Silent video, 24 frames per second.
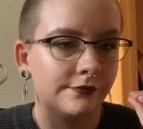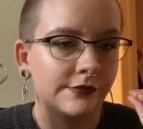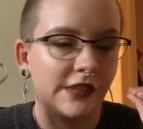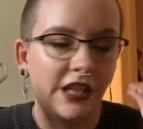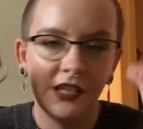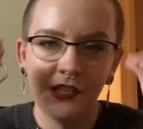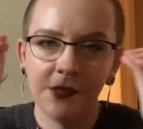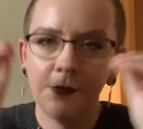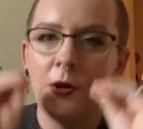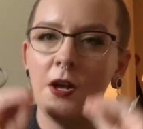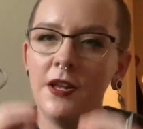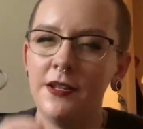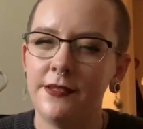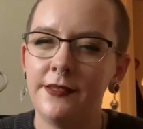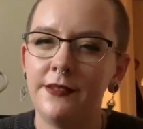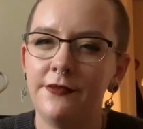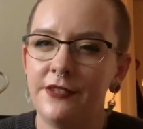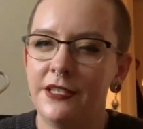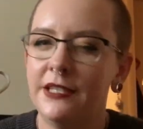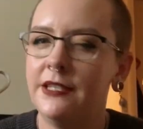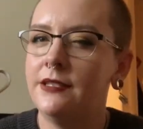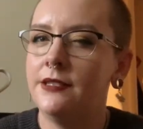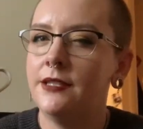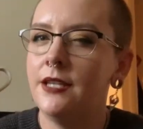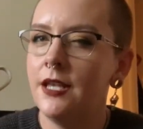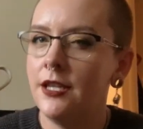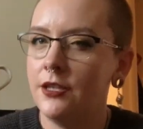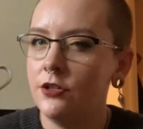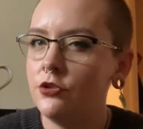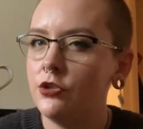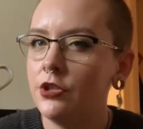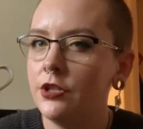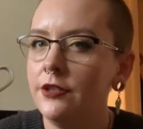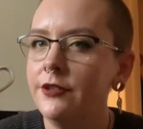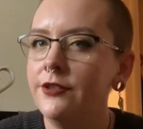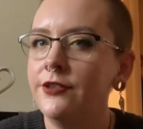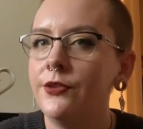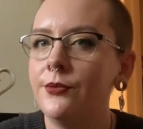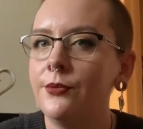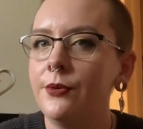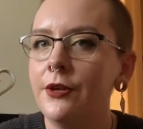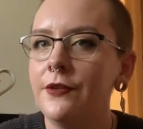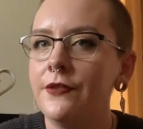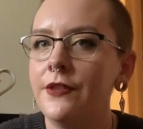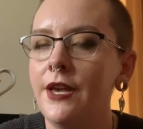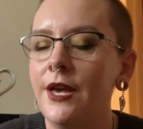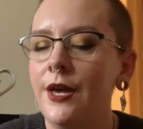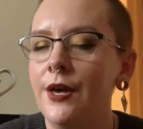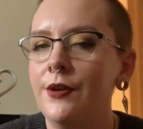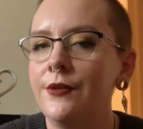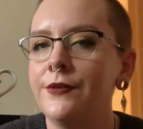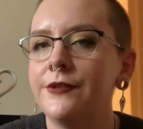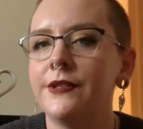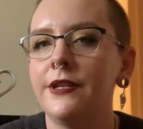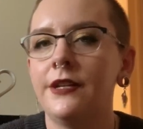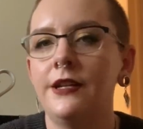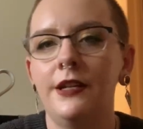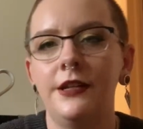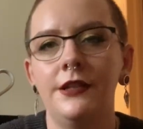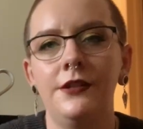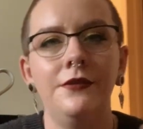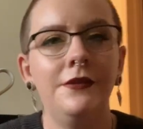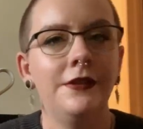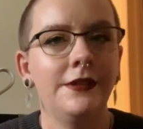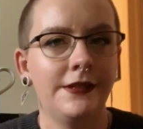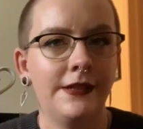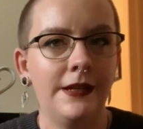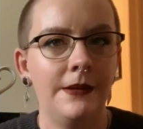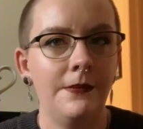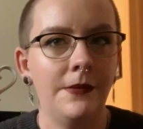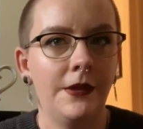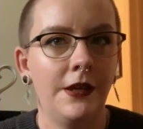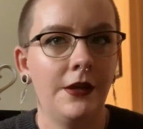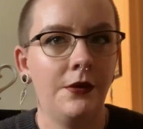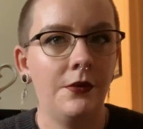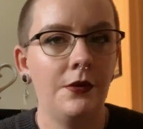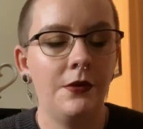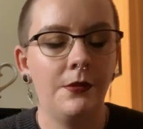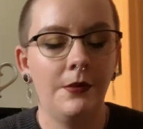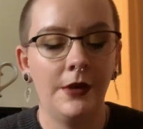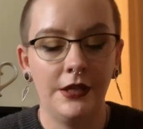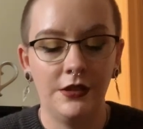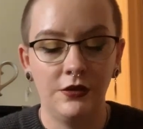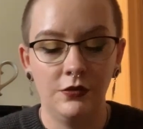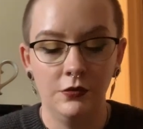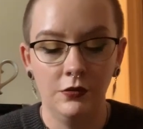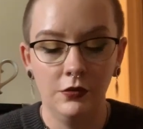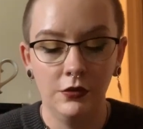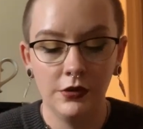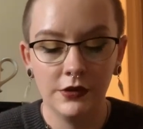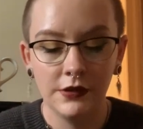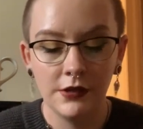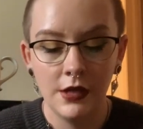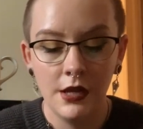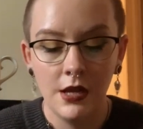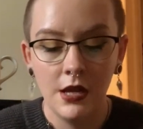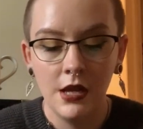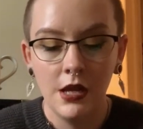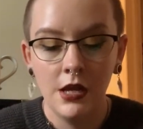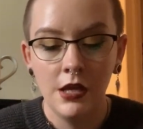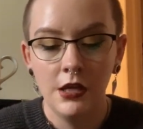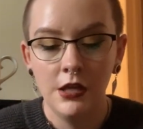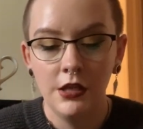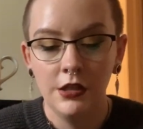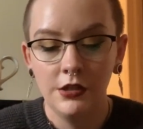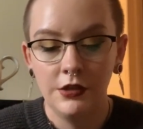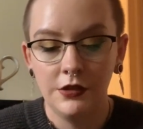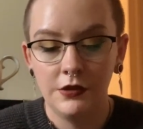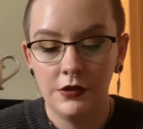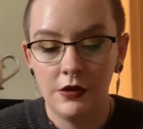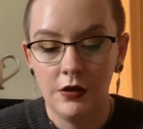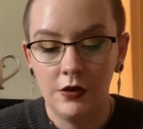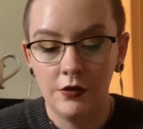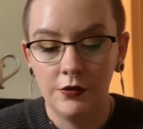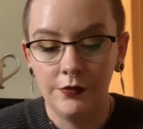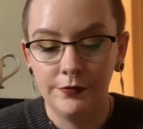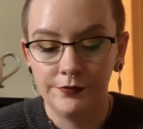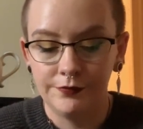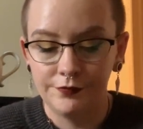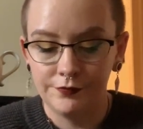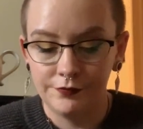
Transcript: spots of intention throughout the house and I do the same thing with my tools. So